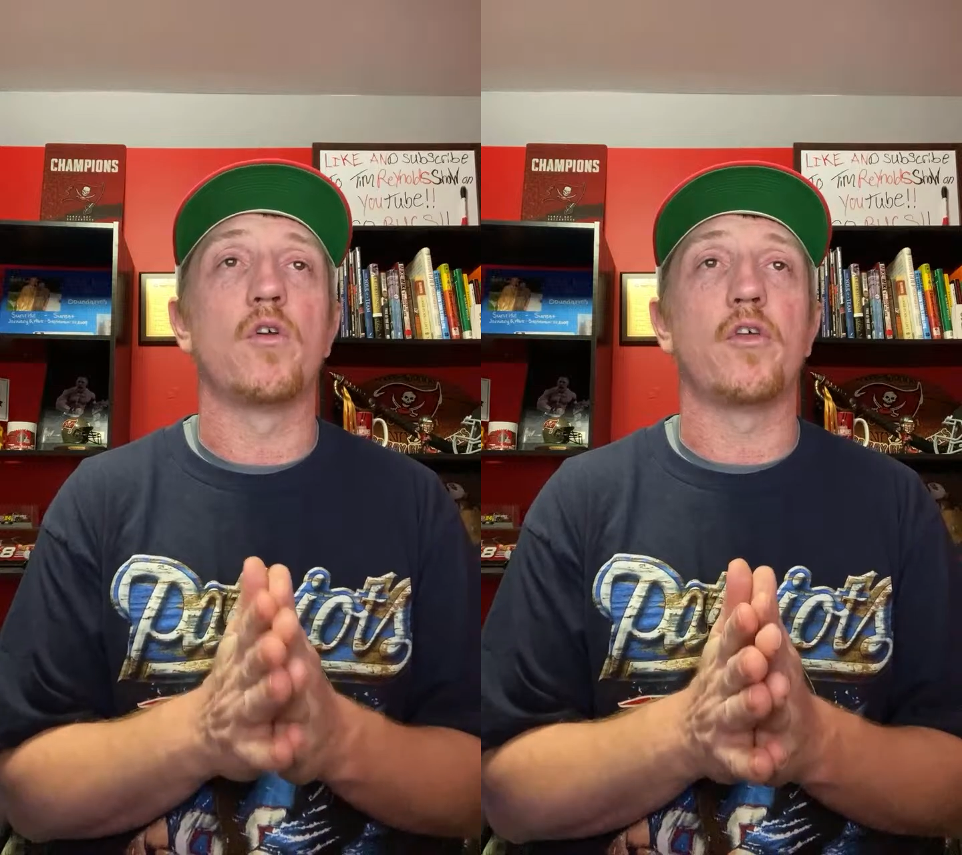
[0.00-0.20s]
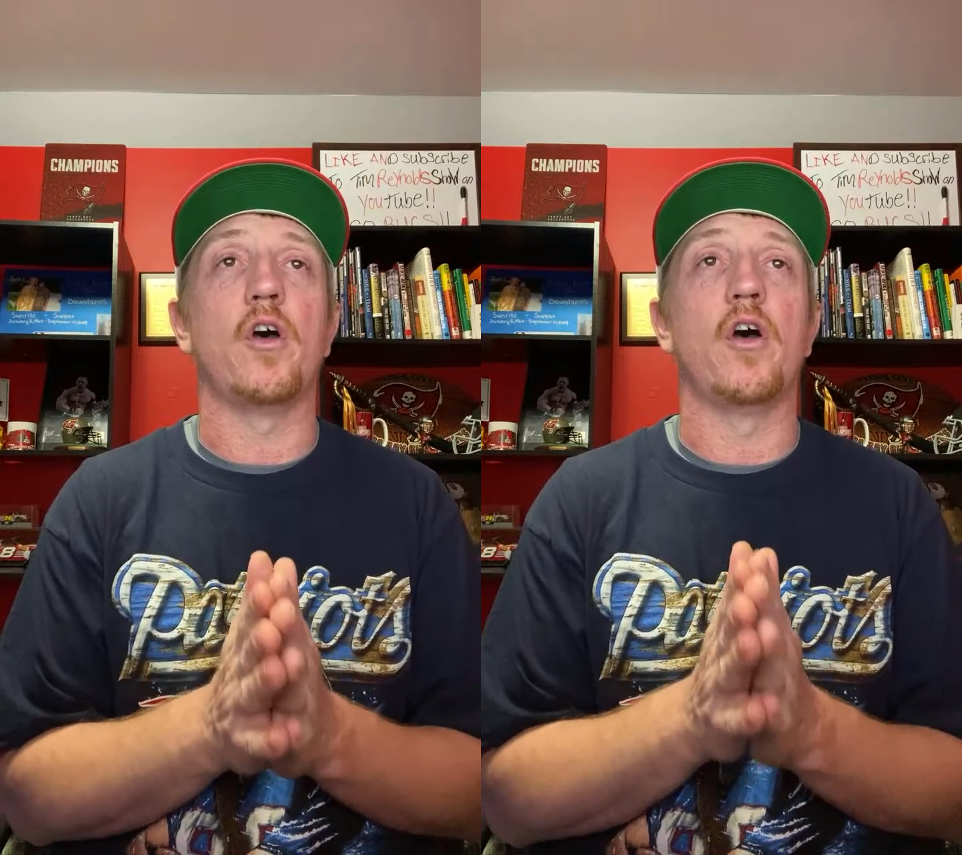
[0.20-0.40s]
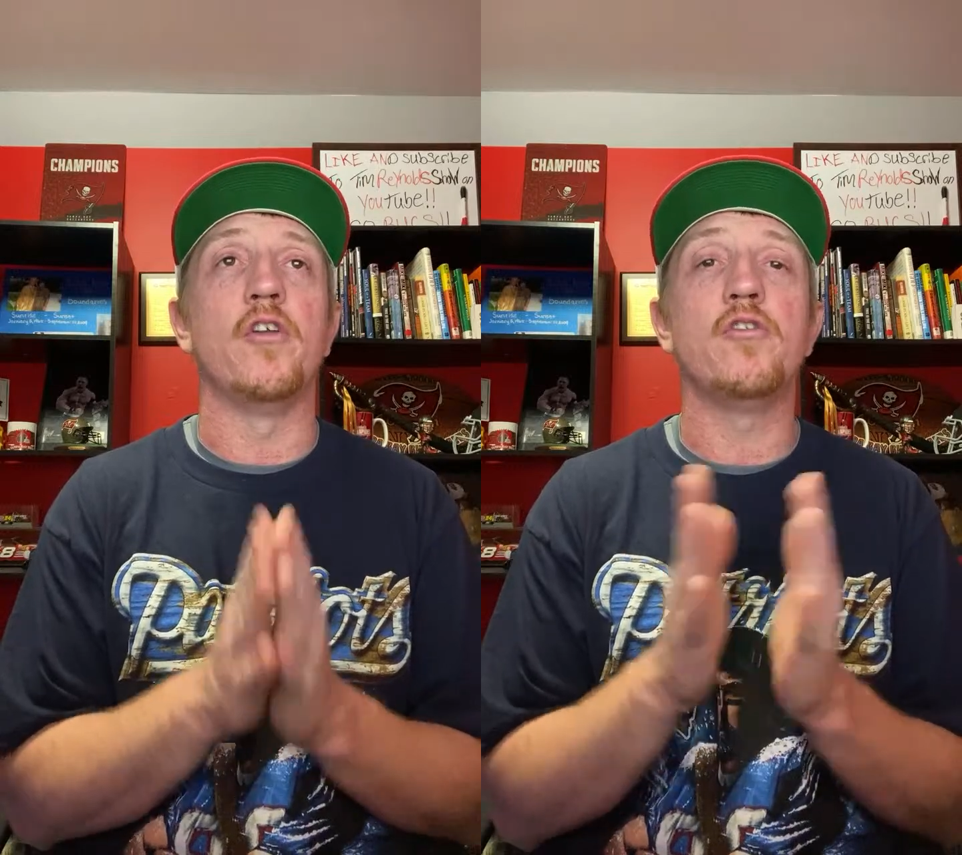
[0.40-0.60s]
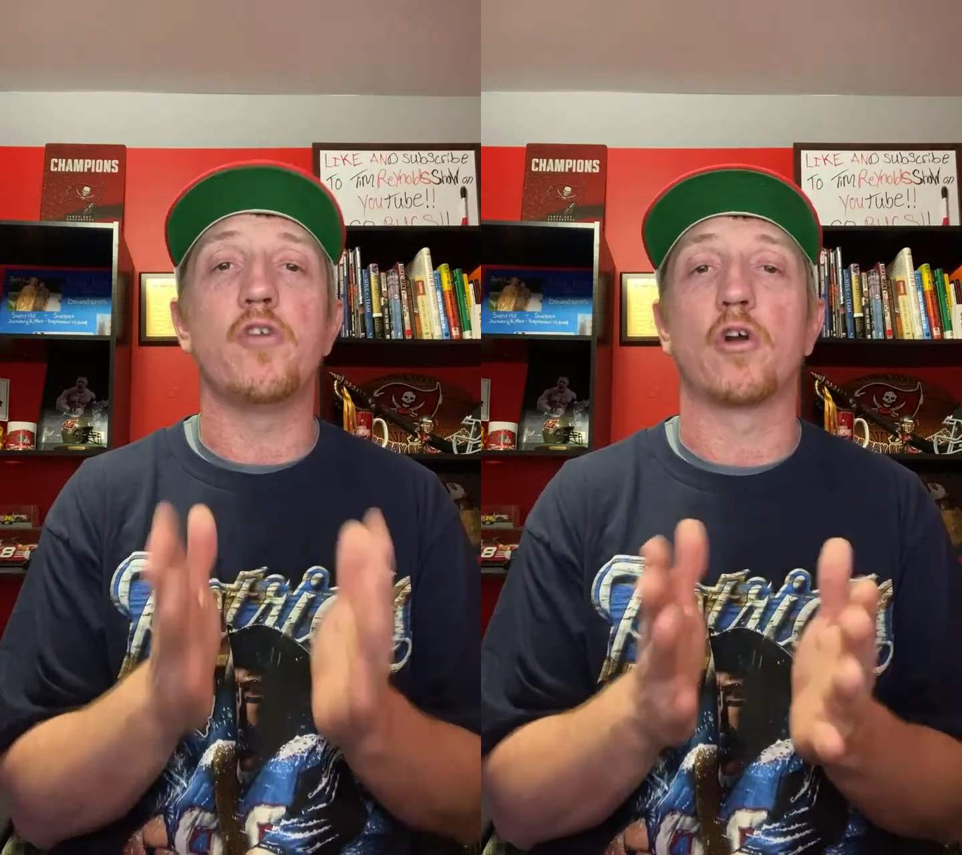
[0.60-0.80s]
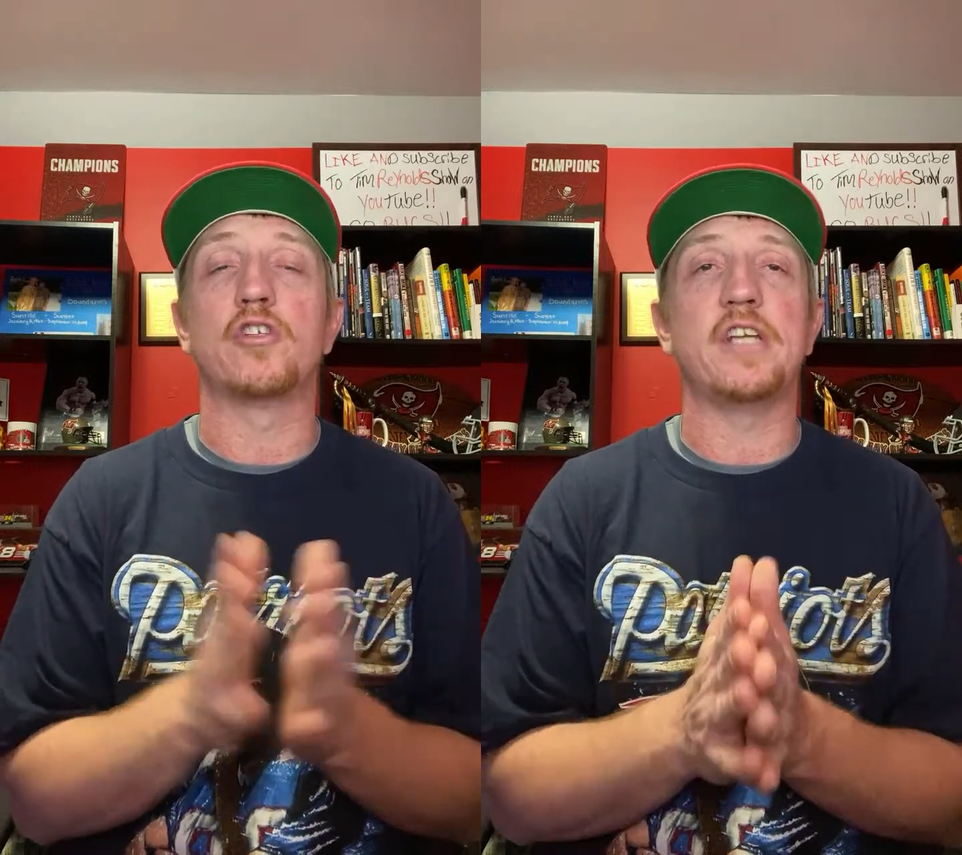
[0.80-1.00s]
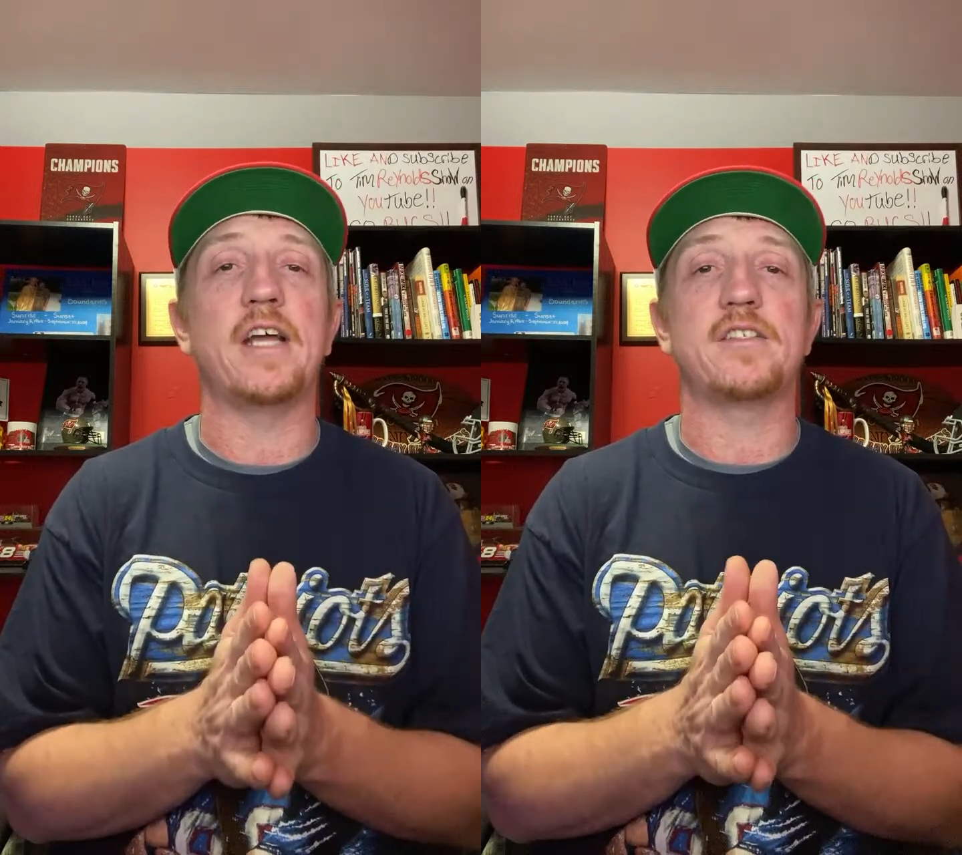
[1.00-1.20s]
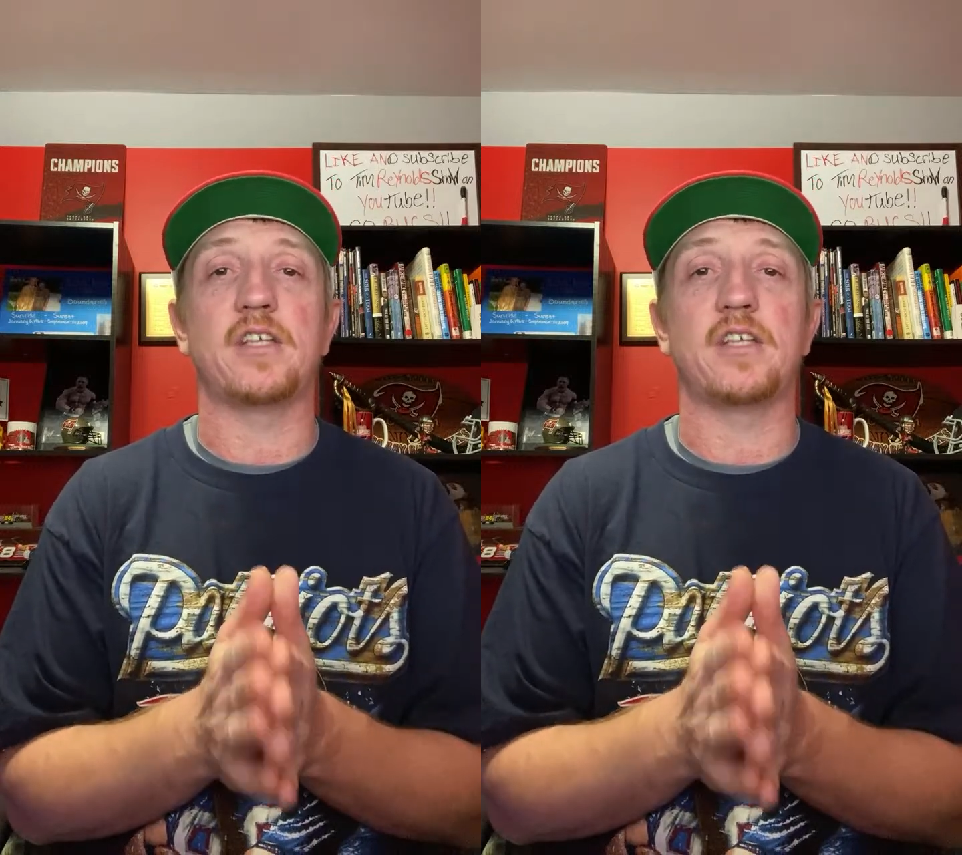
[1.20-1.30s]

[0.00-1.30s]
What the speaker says: the New York Jets